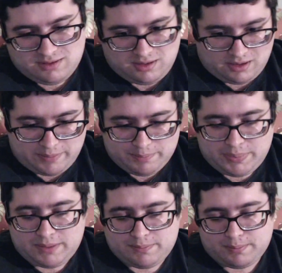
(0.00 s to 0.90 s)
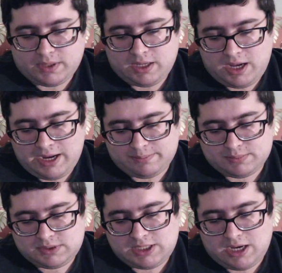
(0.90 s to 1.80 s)
Okay, but uh,
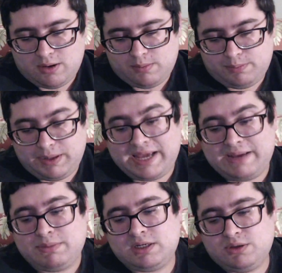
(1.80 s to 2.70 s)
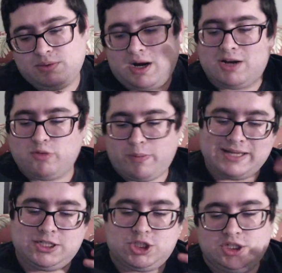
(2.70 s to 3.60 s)
so but I am gonna do honorable
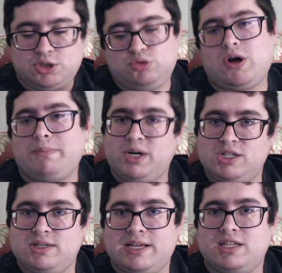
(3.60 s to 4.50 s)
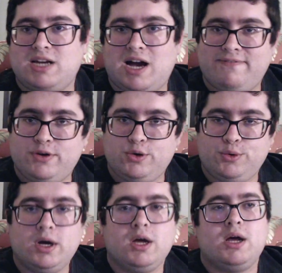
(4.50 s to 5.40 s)
mention to Drummer in the Nauvoo